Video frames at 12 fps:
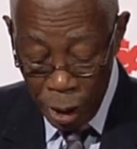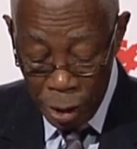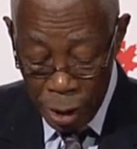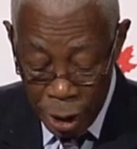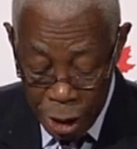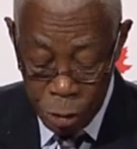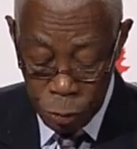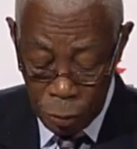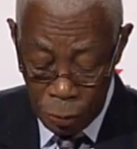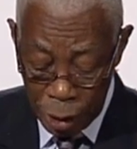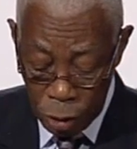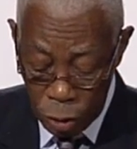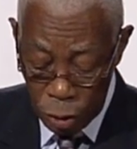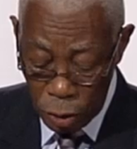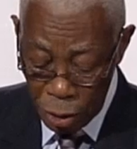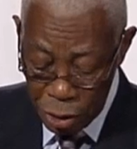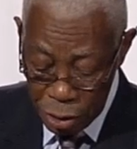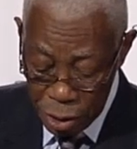History
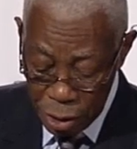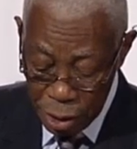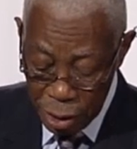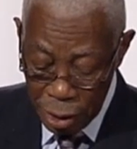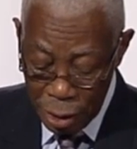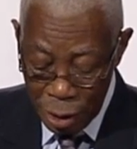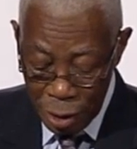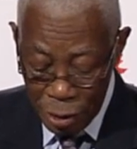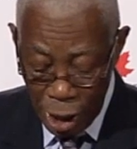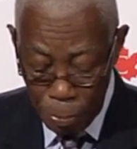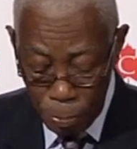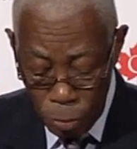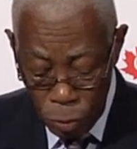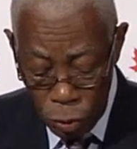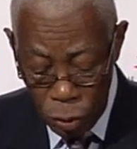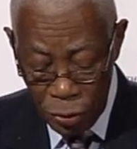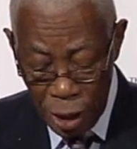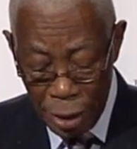records that
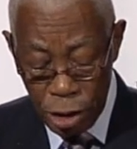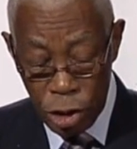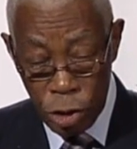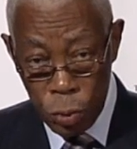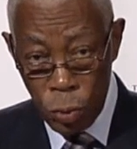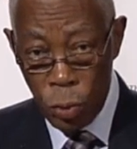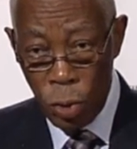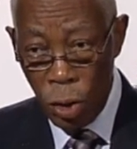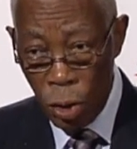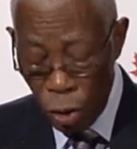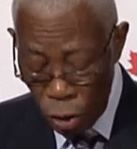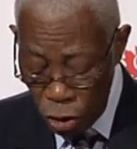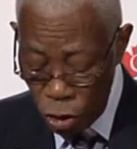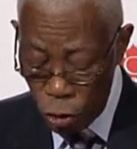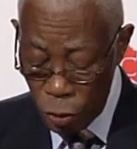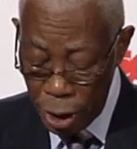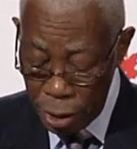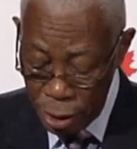more than
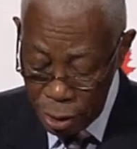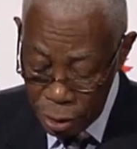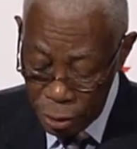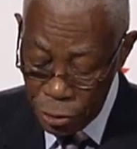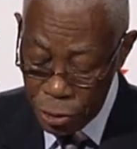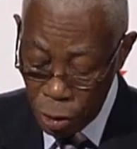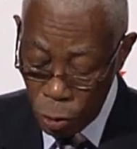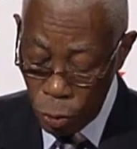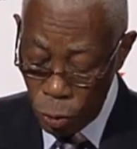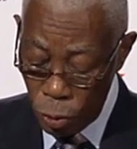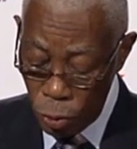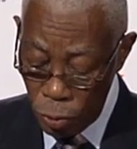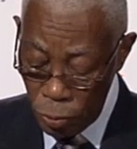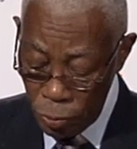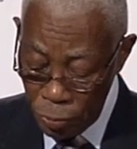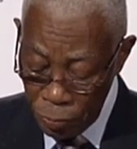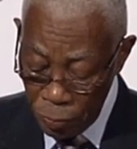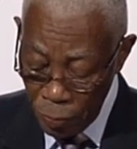200 years ago,
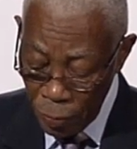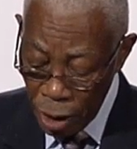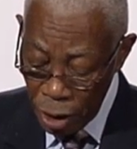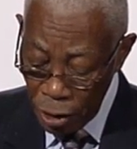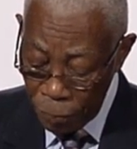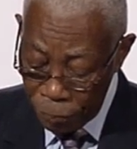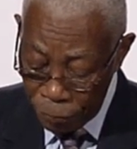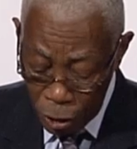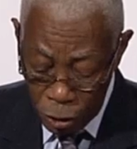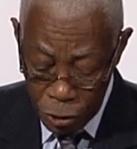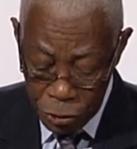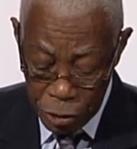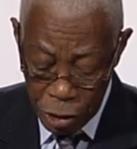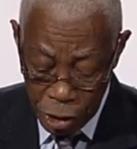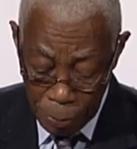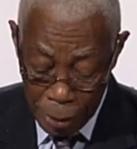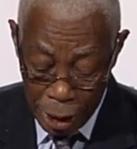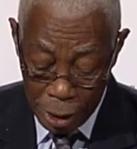the first
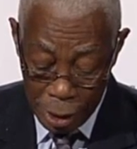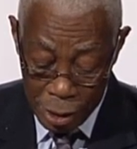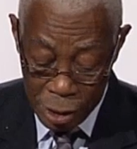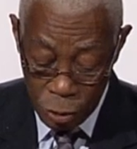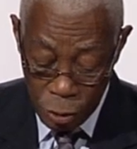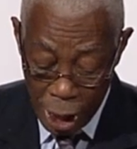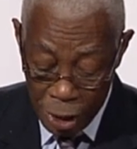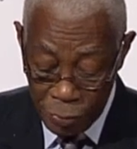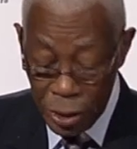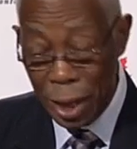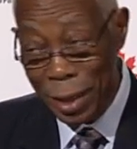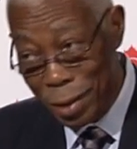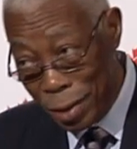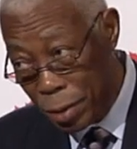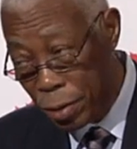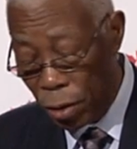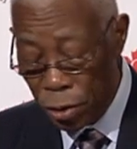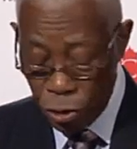Jamaicans arrived in this
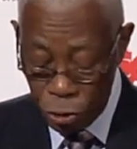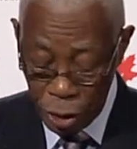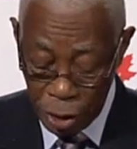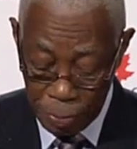country,